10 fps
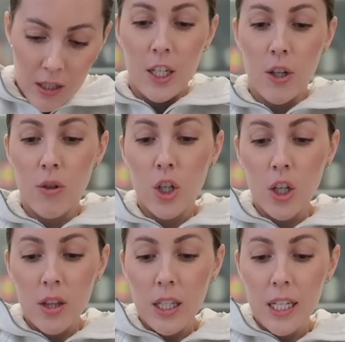You don't
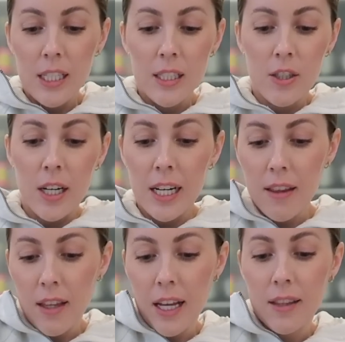cook these or
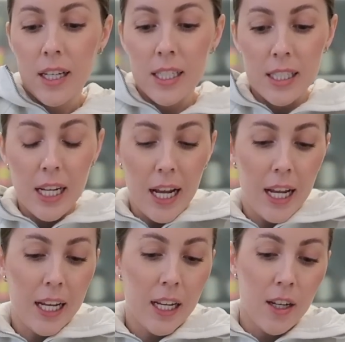anything, they
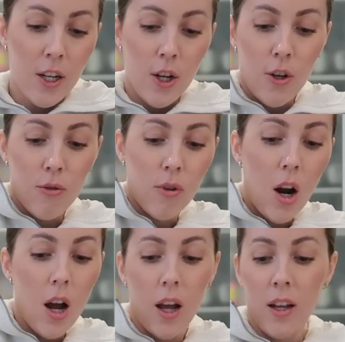stay
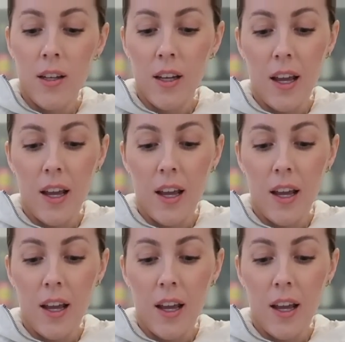raw,